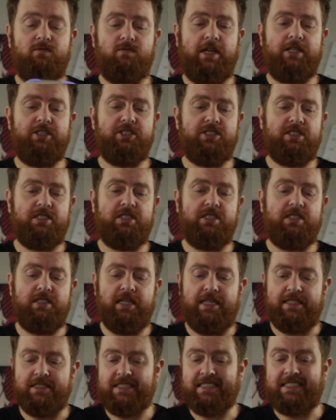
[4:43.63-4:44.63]
registered
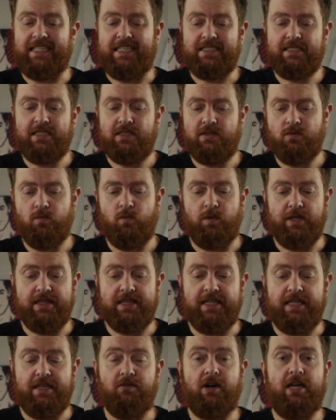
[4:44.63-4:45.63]
and synced
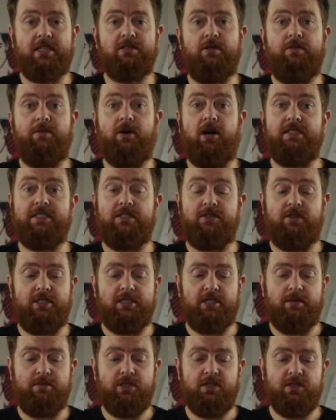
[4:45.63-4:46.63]
with the Raspberry Pi Zero
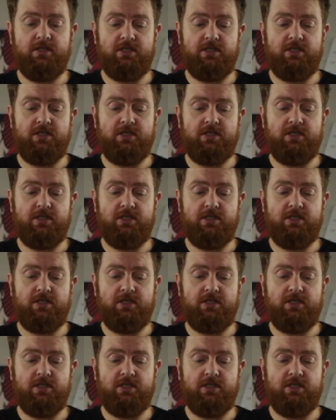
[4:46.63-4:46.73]
W.